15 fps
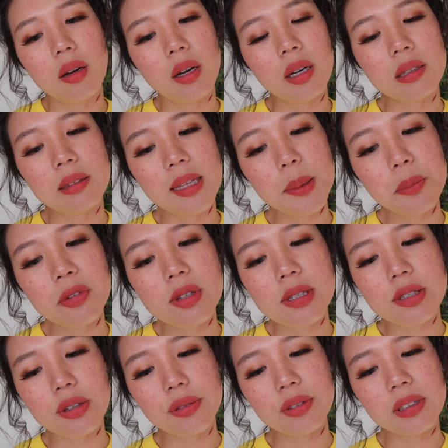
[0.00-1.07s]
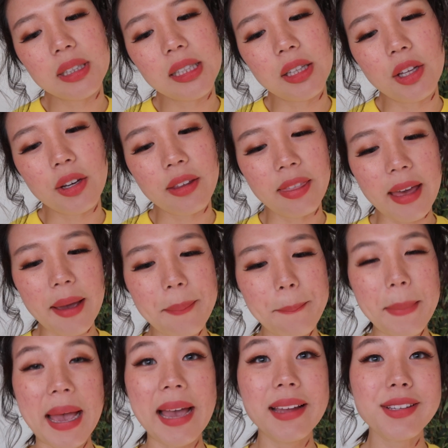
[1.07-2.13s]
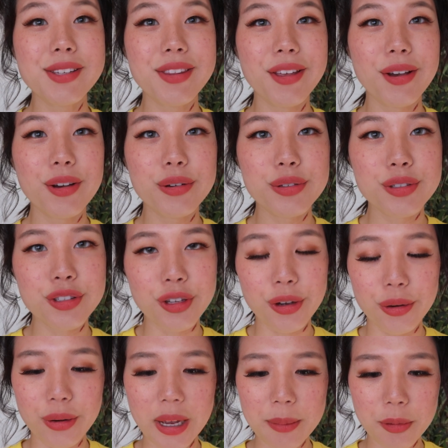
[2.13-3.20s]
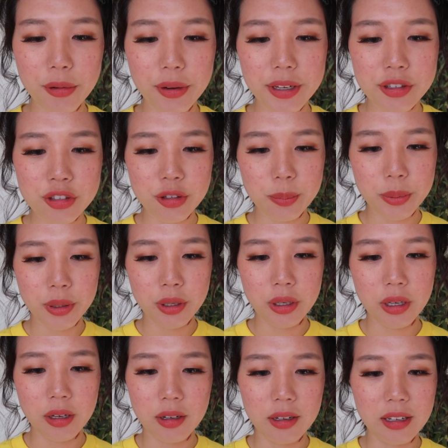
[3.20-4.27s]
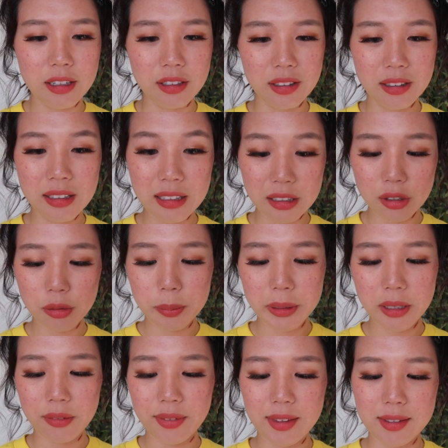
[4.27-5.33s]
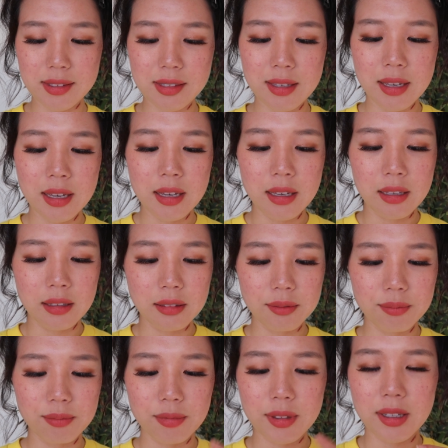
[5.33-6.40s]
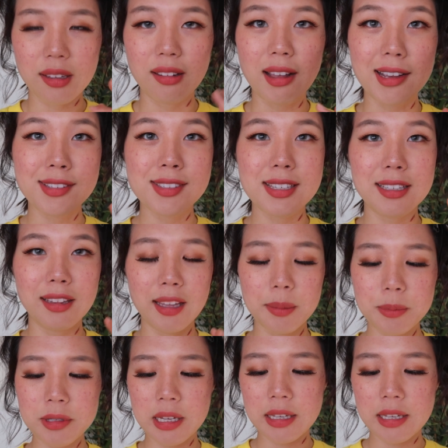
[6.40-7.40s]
Her lips don't really look that matte though, so I'm going to put on a little bit of this glossy lip